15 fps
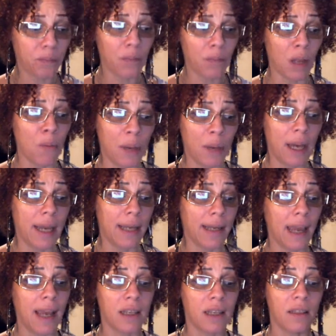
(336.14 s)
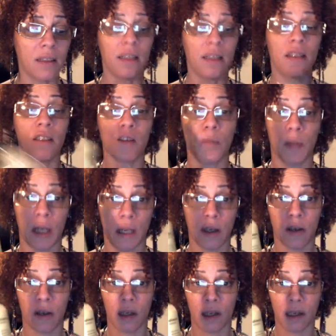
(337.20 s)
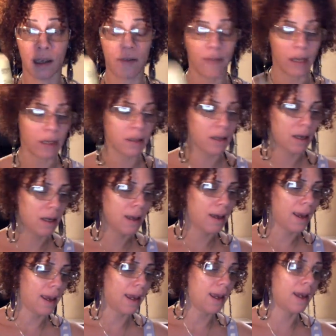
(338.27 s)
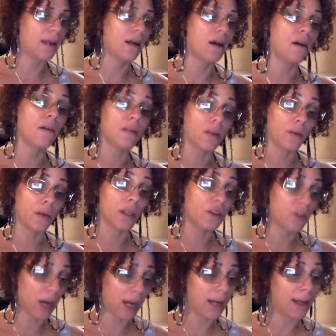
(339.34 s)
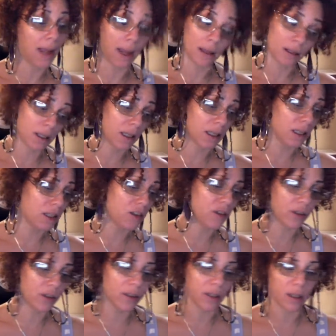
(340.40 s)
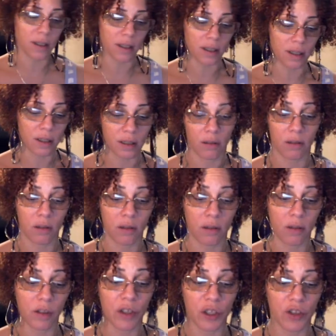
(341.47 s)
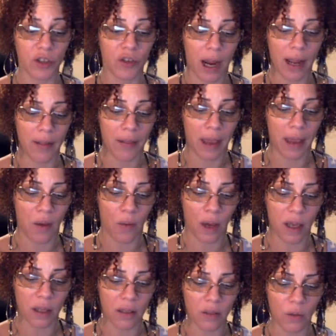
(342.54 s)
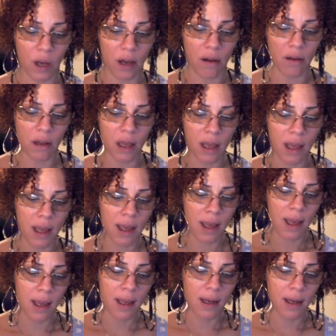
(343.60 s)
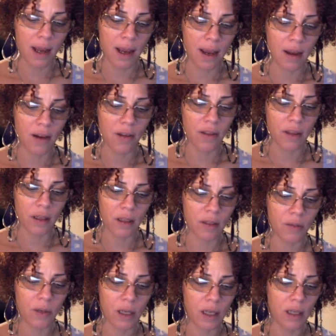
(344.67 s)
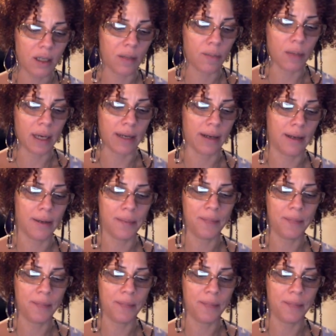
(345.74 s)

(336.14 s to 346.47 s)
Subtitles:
But I can see this being a good leave-in. And I also want to try it as a conditioner since it's you can try it that way as well. Now this one, the butter,